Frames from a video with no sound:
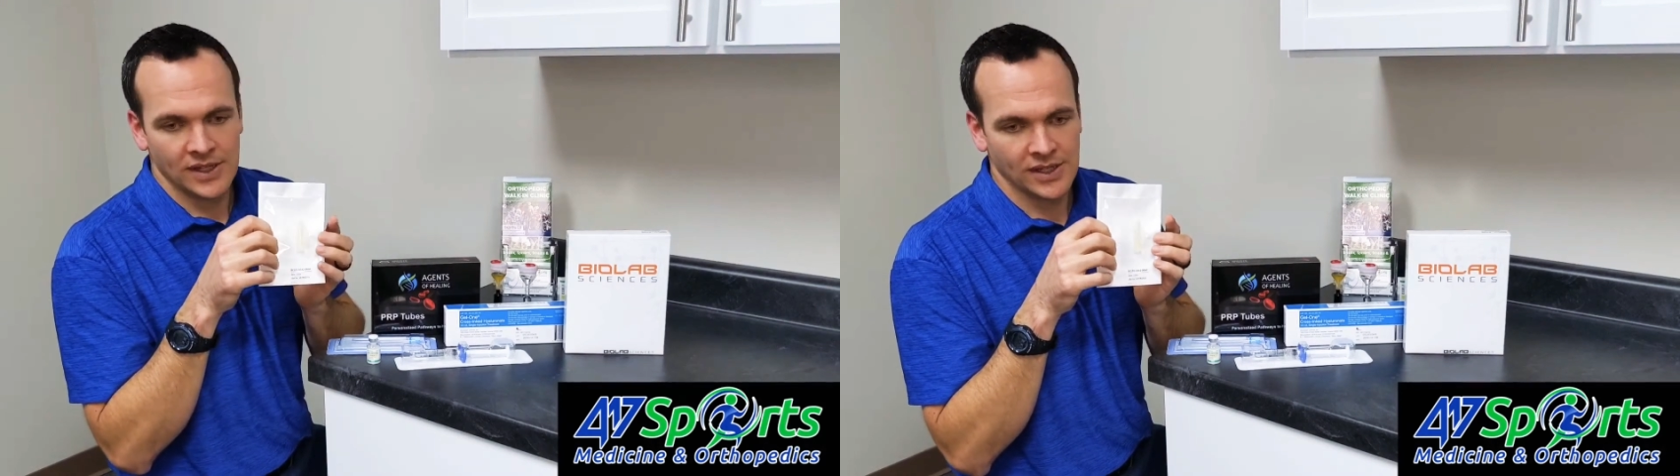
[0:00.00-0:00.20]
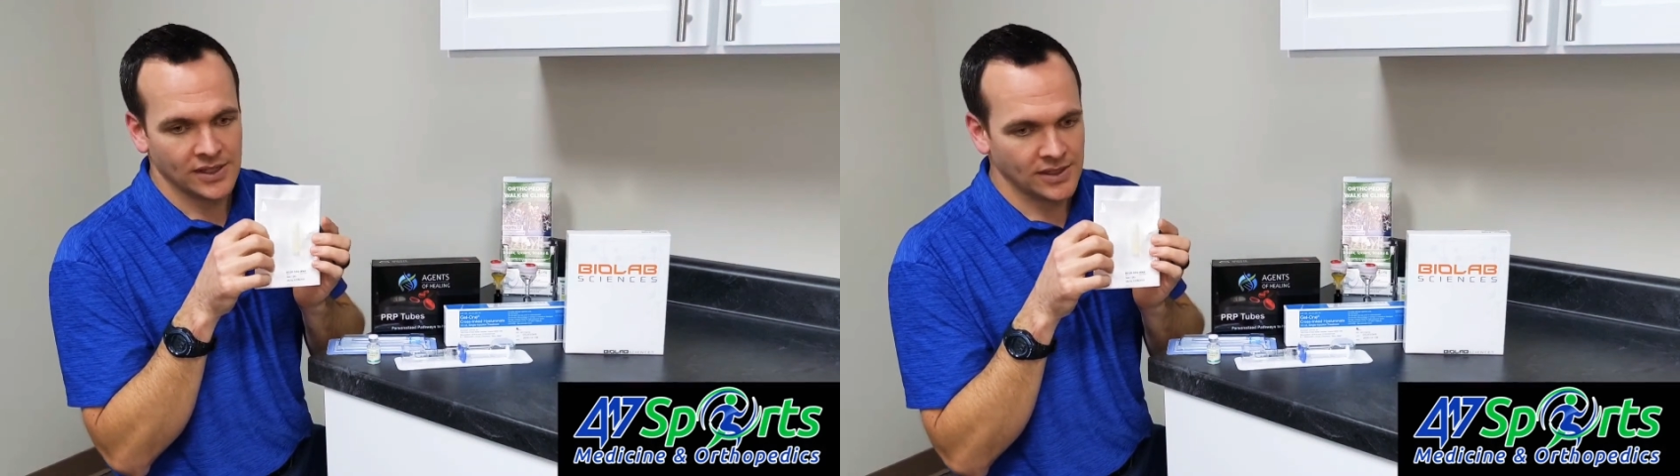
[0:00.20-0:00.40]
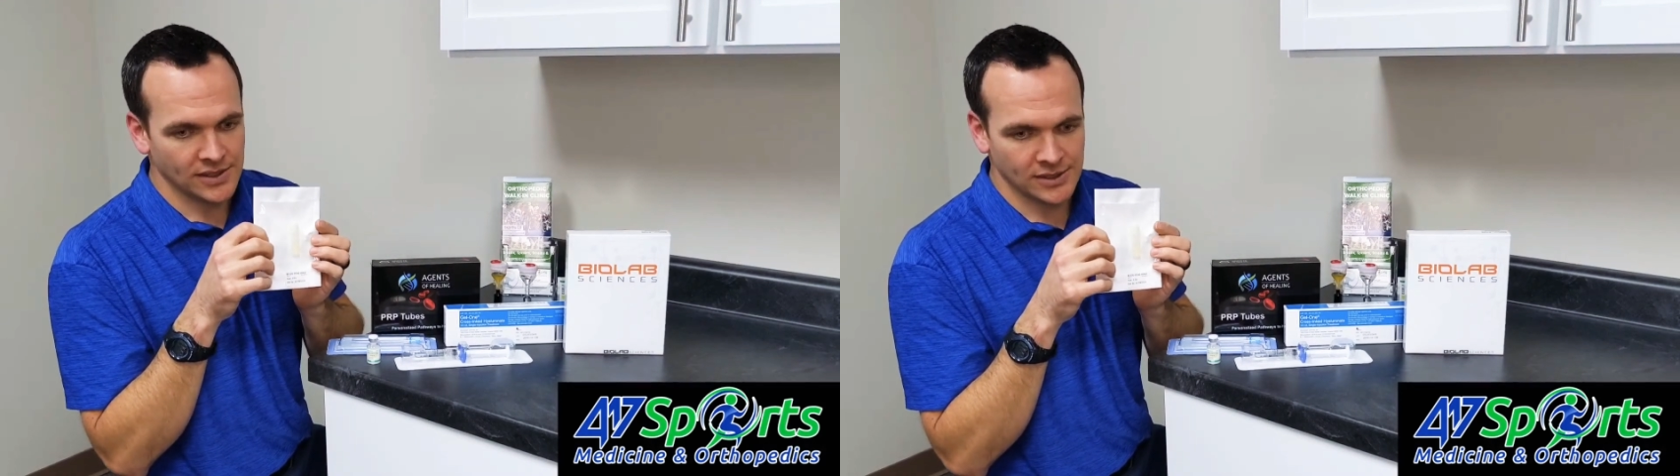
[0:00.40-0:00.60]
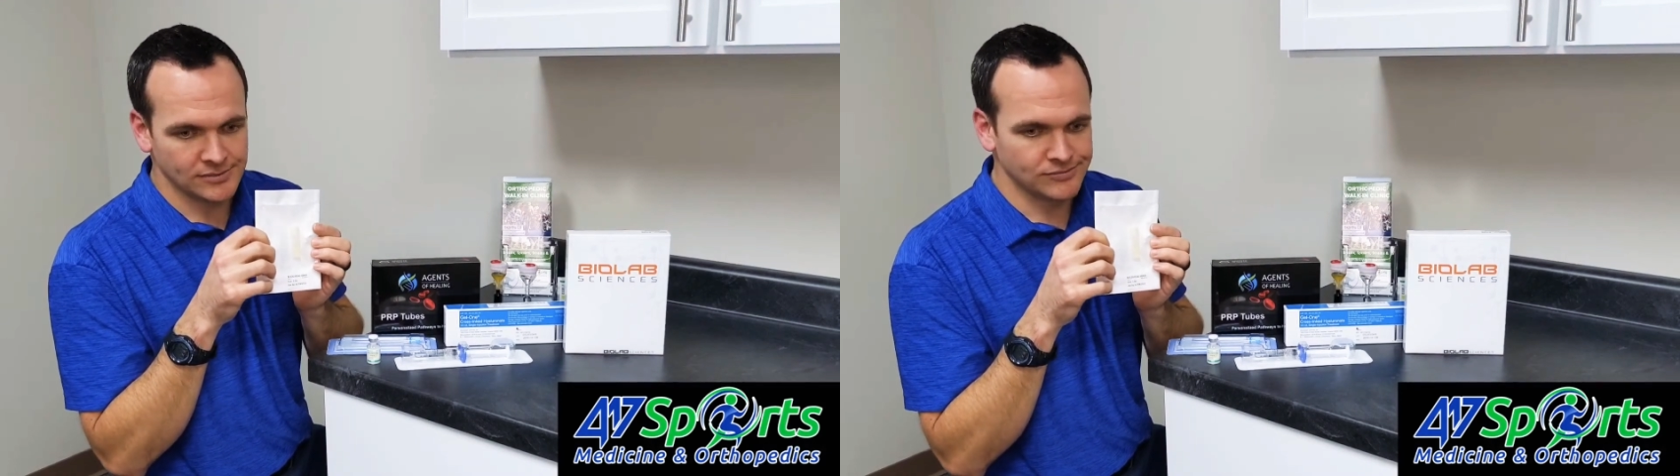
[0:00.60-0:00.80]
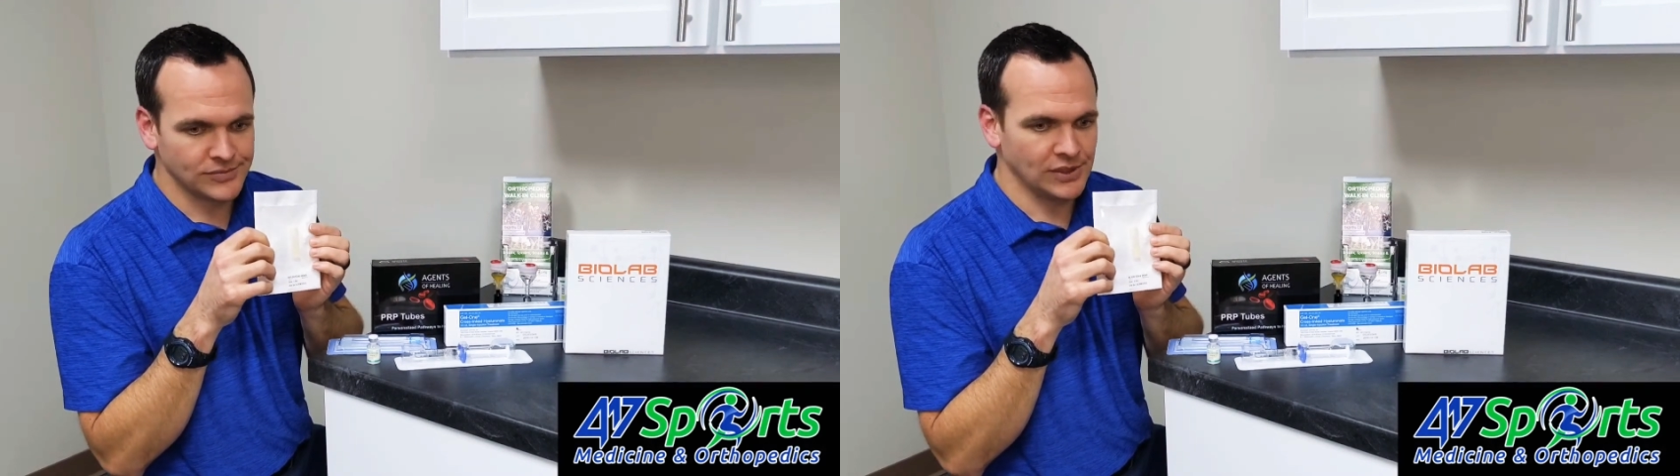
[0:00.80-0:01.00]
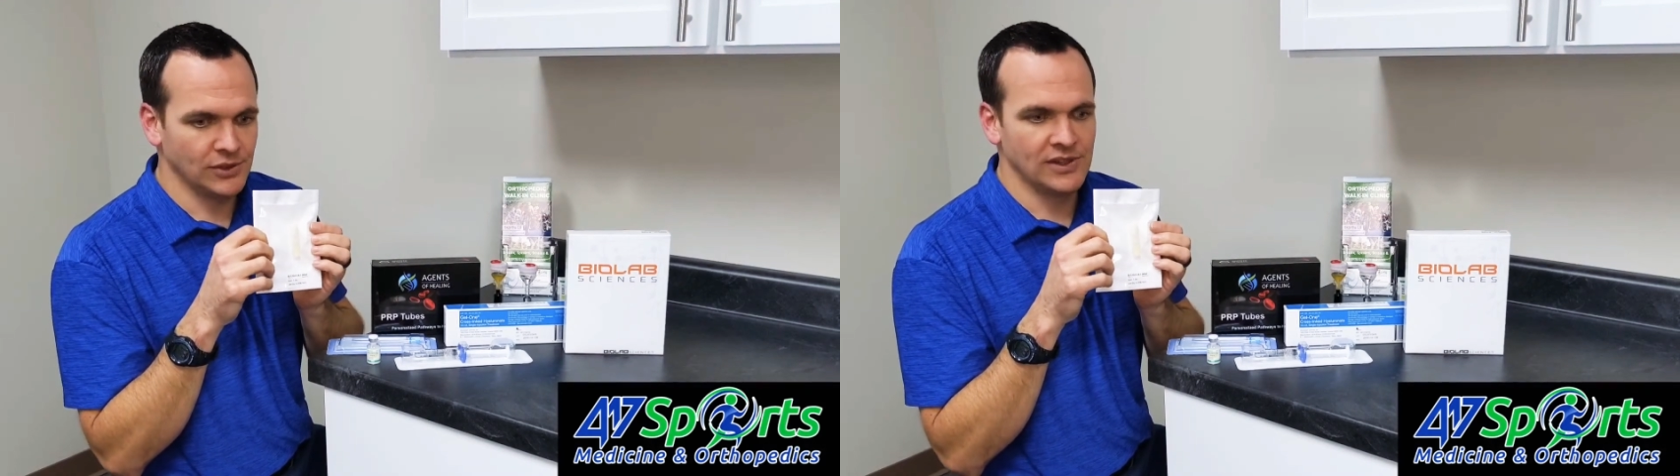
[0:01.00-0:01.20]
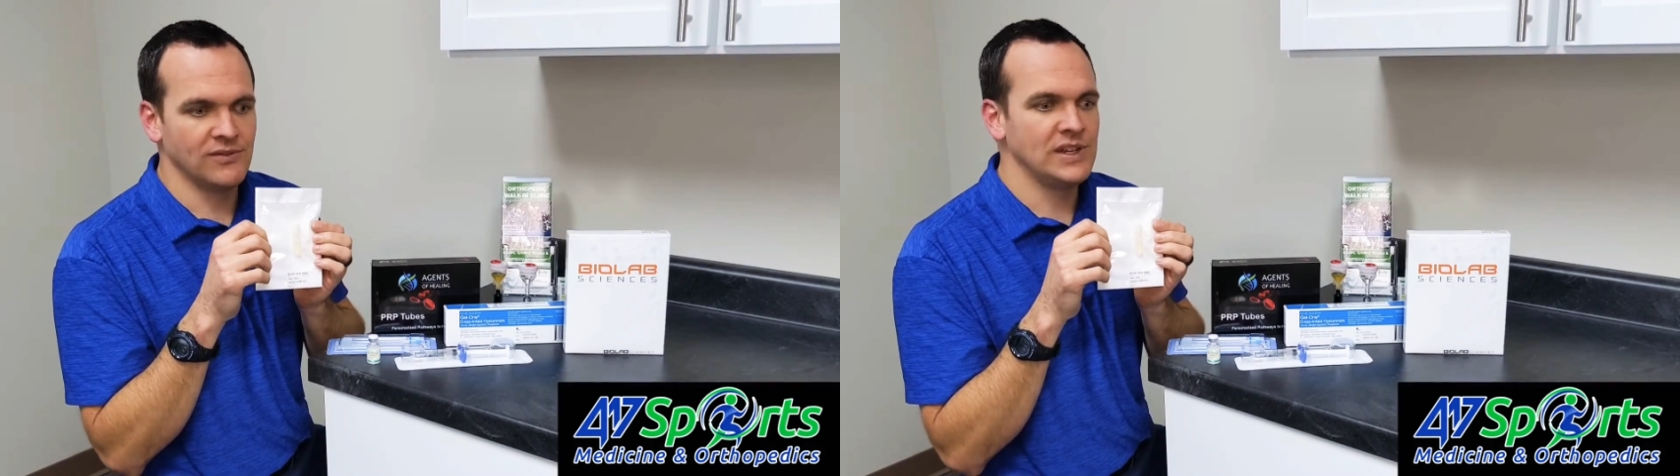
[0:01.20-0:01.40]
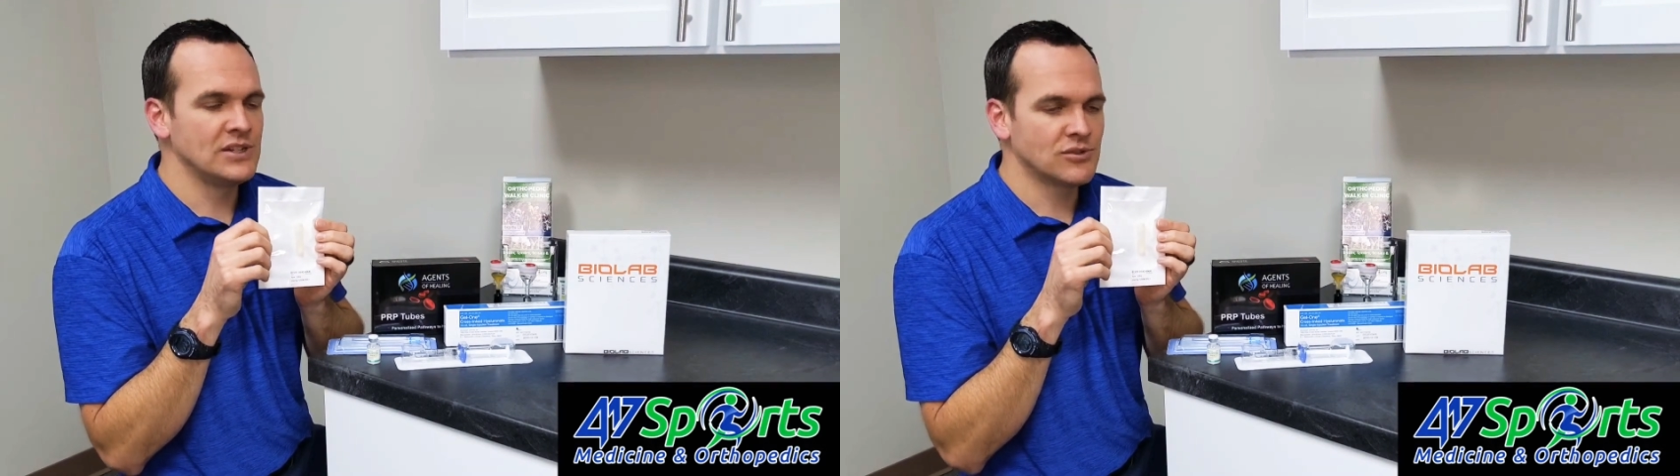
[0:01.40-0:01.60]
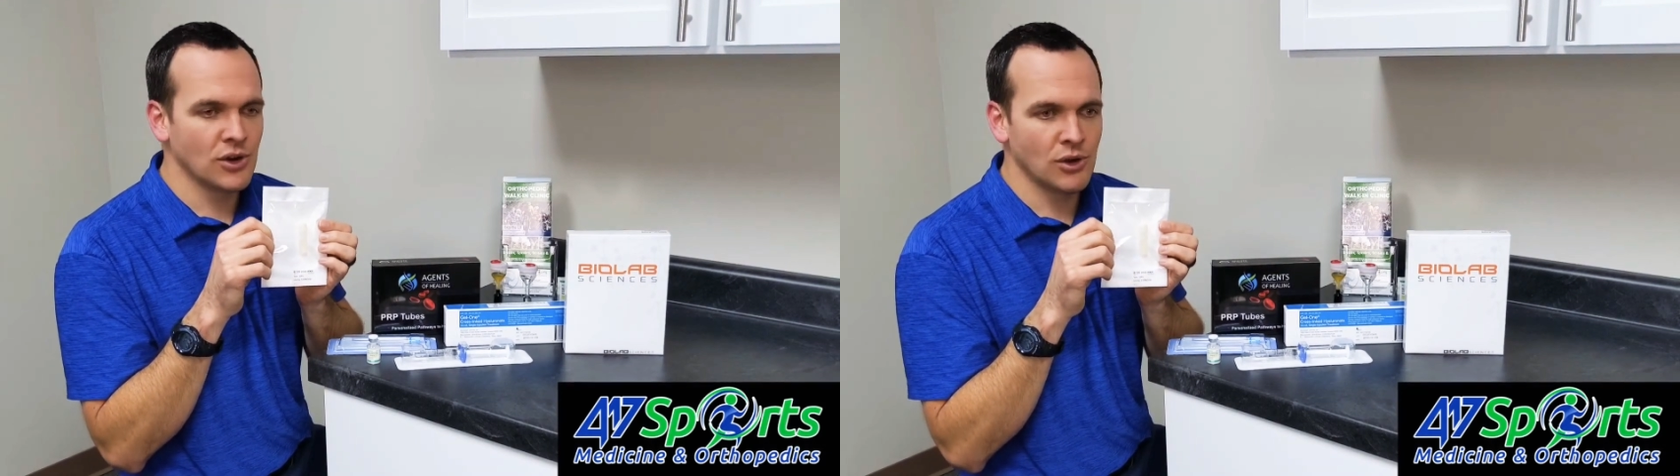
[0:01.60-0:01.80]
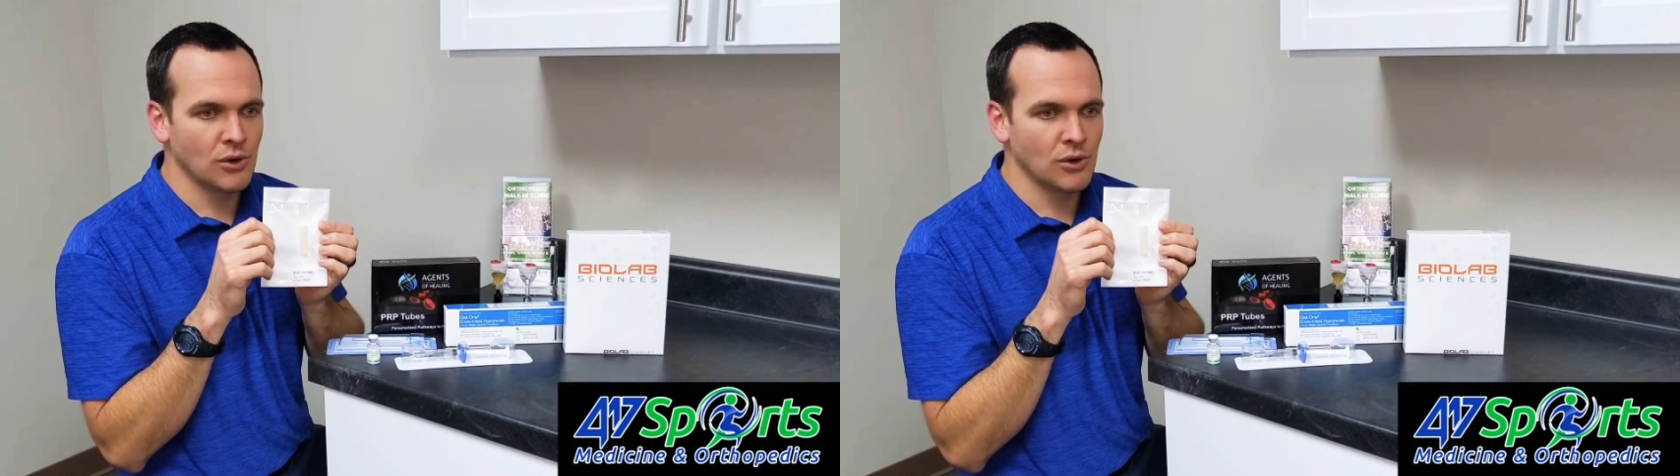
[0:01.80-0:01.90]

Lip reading: in vitro